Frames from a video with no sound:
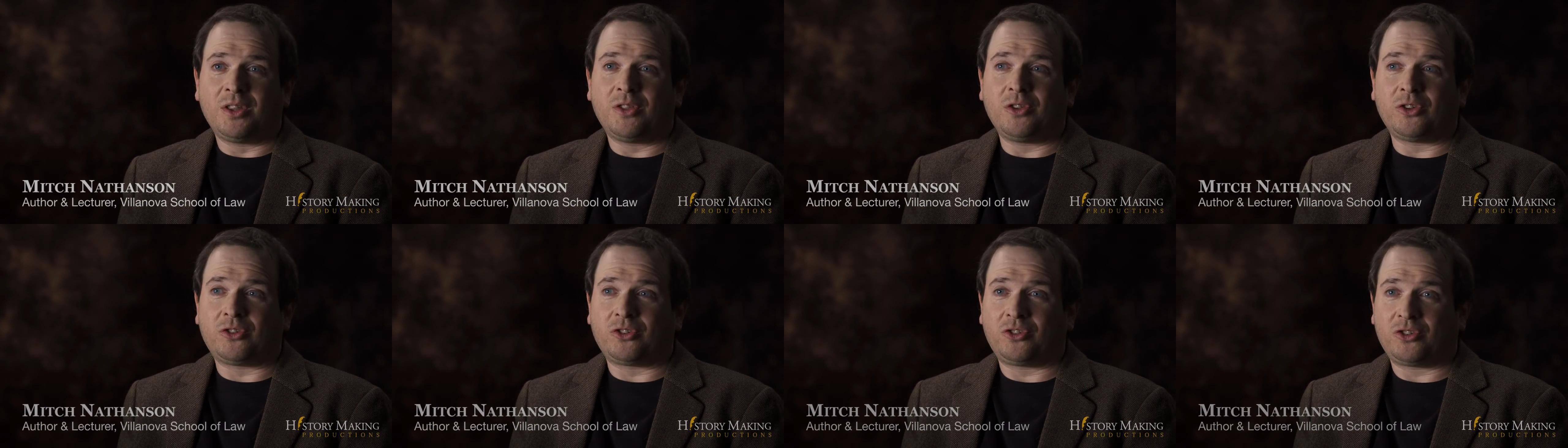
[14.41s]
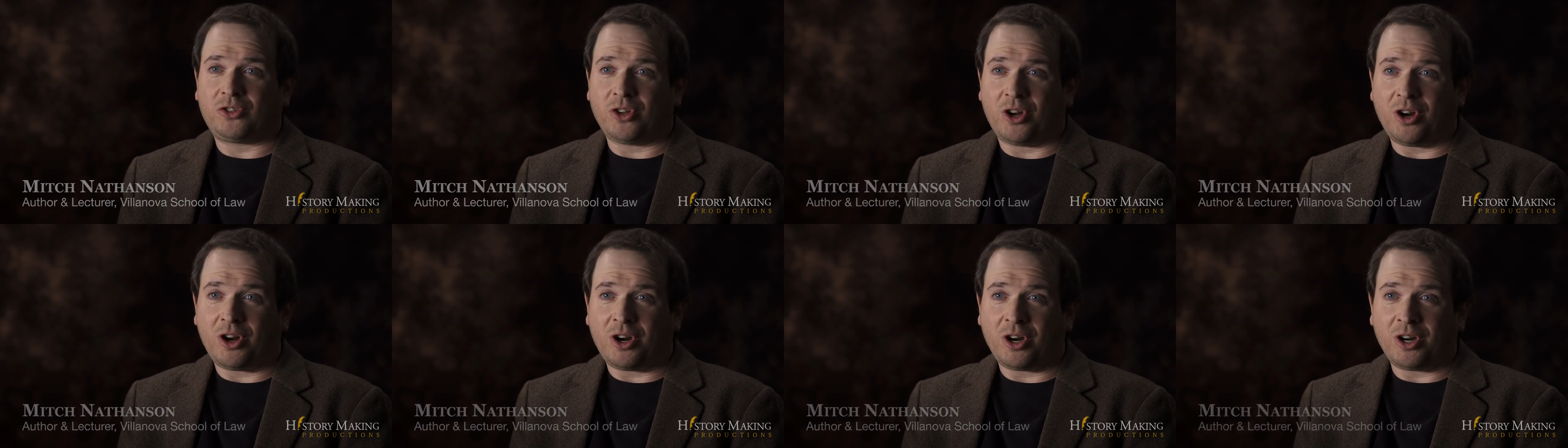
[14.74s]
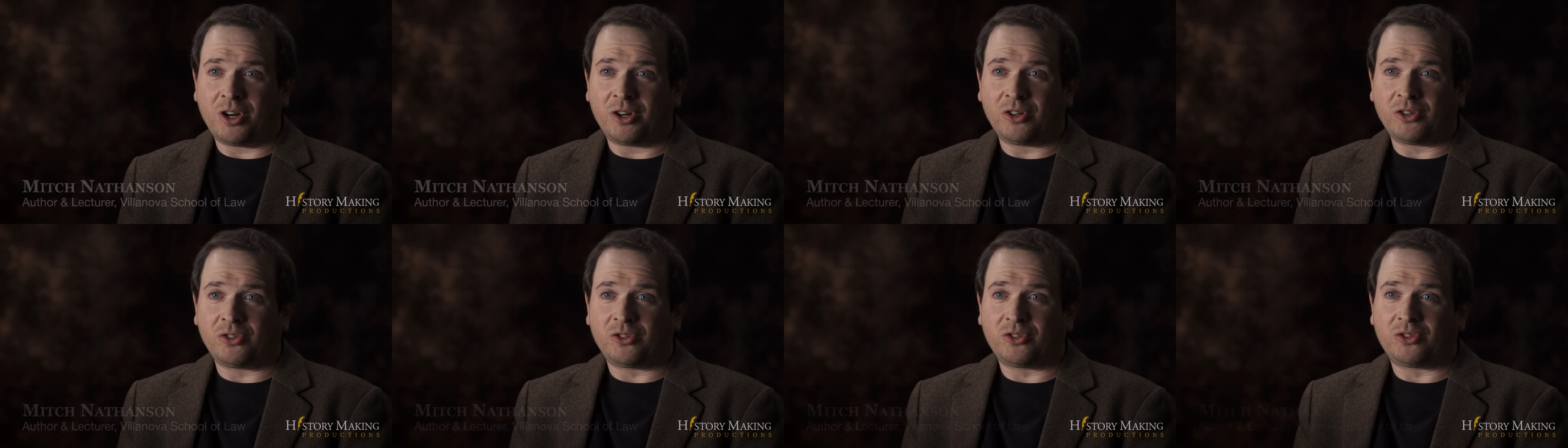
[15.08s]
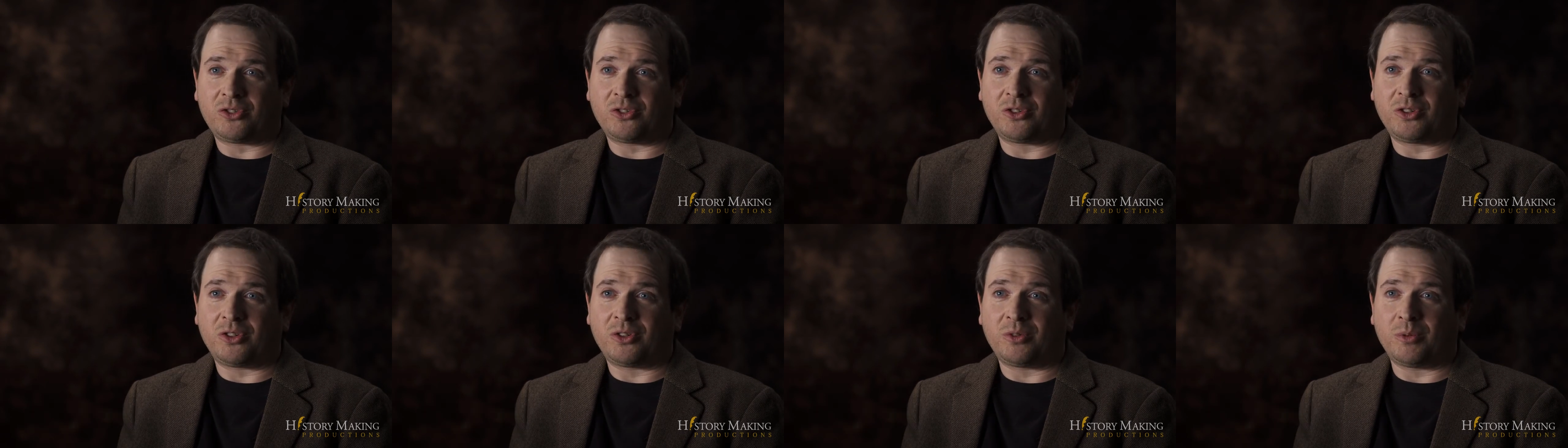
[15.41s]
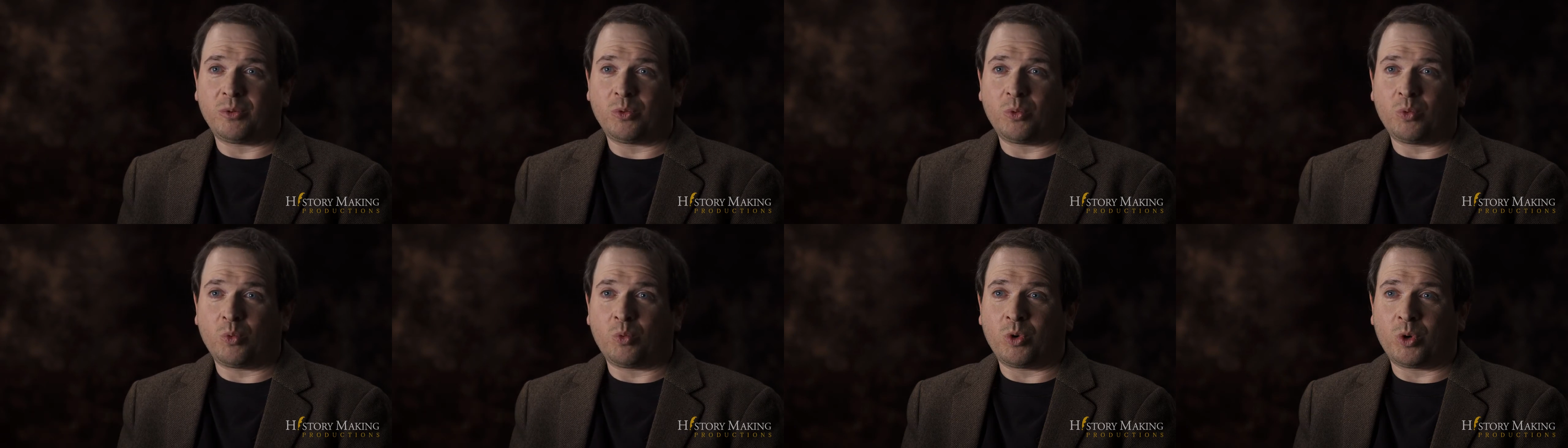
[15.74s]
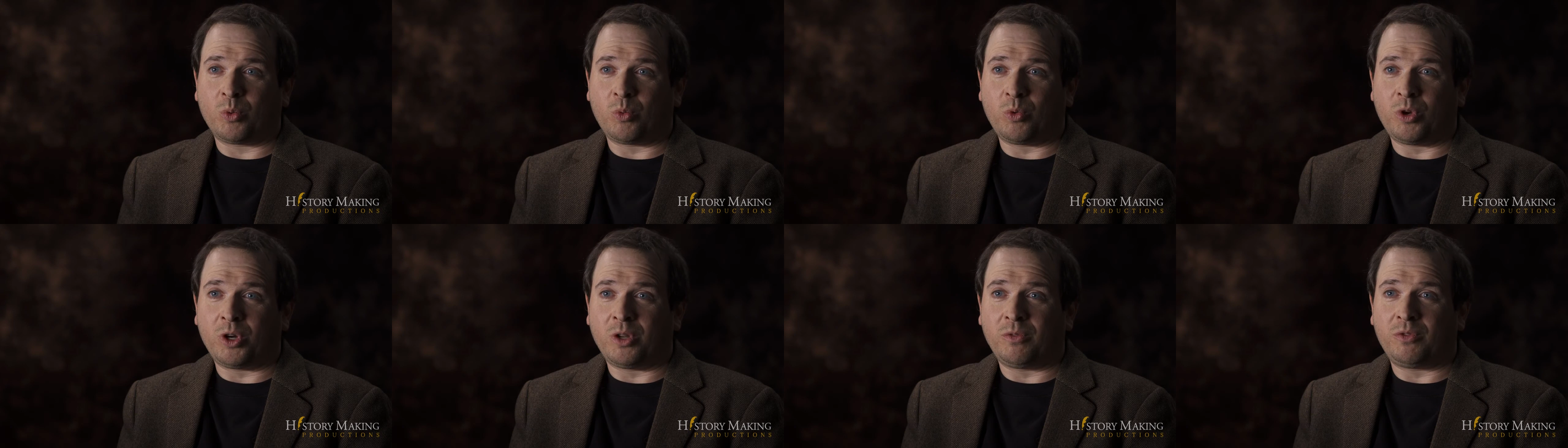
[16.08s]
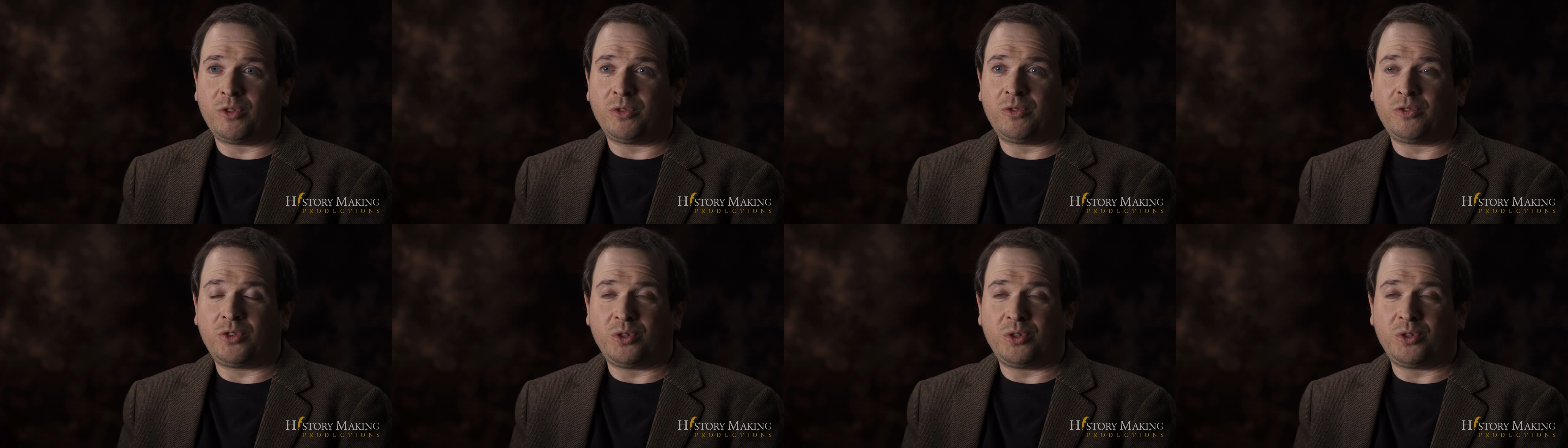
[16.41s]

the Stars were one of the